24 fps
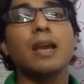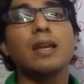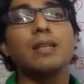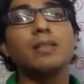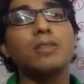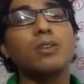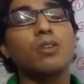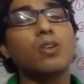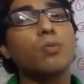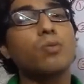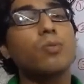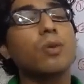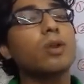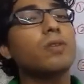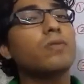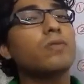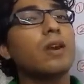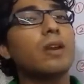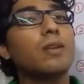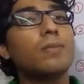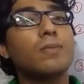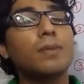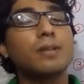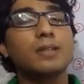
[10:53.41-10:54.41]
and
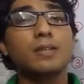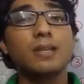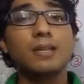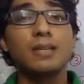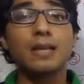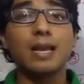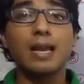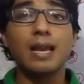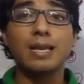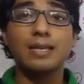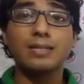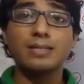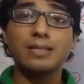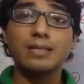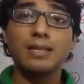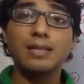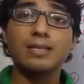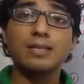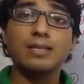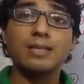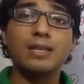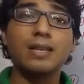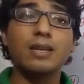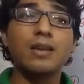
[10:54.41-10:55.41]
0.5%
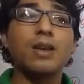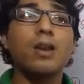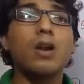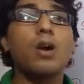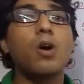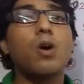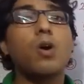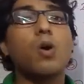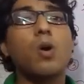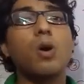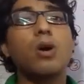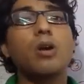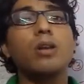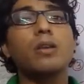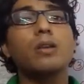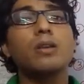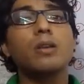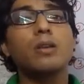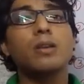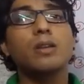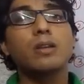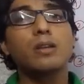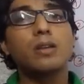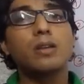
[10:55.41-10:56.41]
SGST or